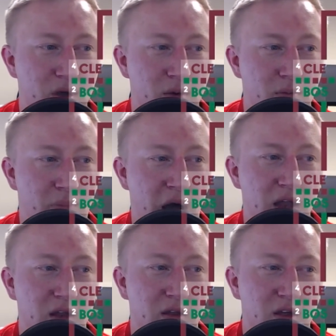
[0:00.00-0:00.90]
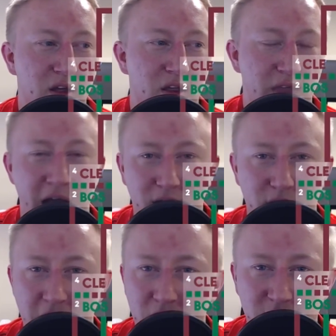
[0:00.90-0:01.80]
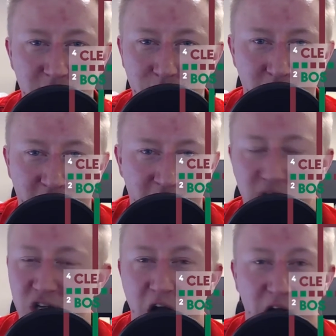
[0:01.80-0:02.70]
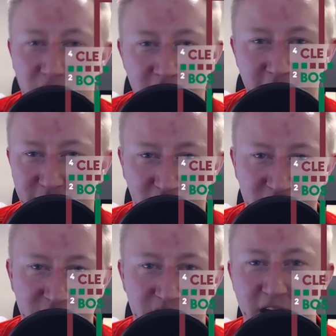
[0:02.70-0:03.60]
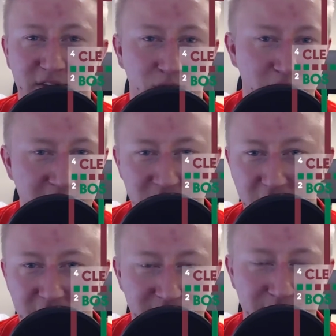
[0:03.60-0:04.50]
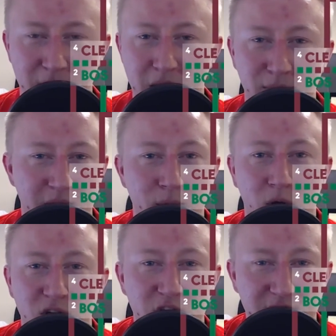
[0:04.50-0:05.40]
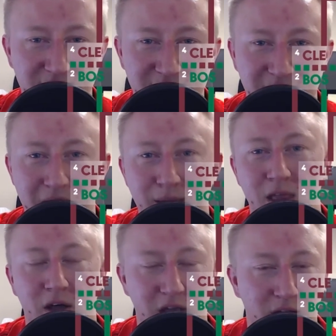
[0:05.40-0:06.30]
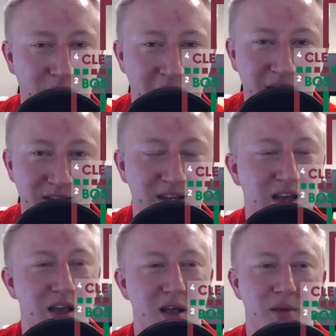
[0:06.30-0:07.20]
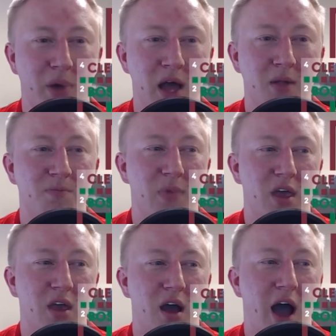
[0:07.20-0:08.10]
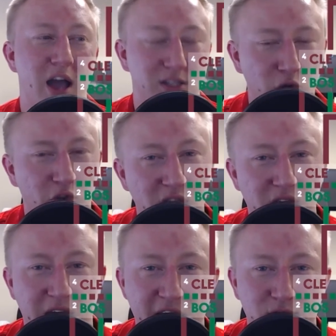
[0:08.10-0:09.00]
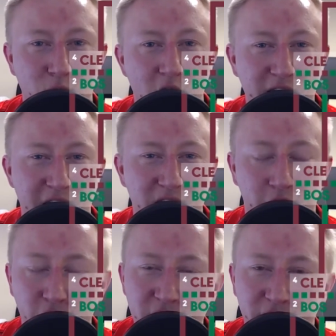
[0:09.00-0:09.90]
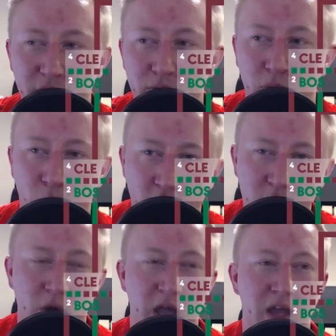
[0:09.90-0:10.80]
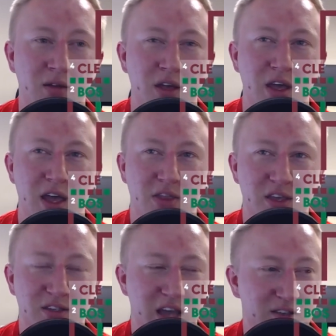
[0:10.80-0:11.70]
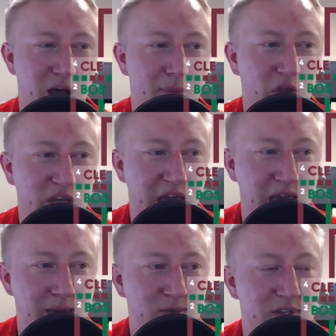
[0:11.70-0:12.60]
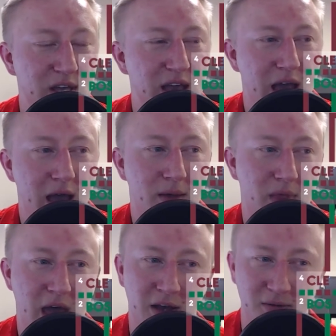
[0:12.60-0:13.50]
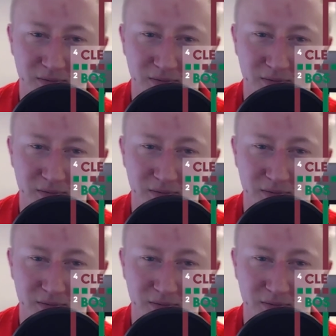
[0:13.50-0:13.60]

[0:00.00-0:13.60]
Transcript: but that crowd can really shock you at first, and you have to readjust, and maybe they won't adjust this time, and they'll get a loss, but I do think the Cavs walk out of Cleveland with 1 win in these next couple of games, and then